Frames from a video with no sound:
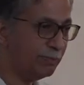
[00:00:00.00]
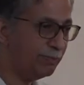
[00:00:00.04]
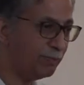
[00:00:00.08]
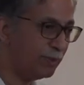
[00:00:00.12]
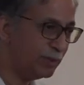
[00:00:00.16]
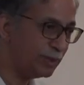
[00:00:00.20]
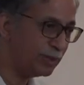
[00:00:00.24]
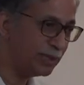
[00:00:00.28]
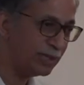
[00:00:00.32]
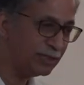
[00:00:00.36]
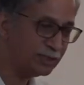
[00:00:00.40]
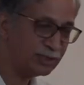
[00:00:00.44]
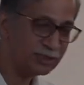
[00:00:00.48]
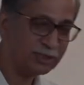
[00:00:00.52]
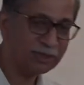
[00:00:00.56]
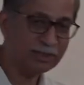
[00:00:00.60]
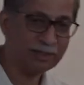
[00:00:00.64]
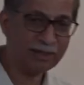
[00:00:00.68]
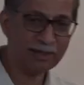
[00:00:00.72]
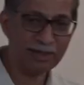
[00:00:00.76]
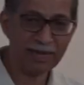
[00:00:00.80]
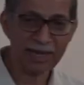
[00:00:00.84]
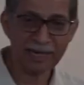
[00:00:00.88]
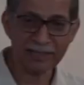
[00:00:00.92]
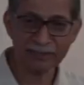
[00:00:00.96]
potential
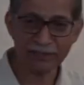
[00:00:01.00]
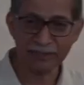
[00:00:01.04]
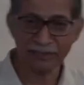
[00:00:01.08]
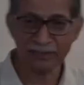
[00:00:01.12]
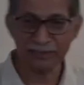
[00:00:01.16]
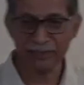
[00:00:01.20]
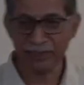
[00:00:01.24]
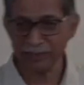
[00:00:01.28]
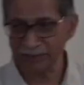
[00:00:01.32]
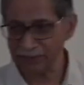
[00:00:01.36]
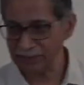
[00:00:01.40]
reactions are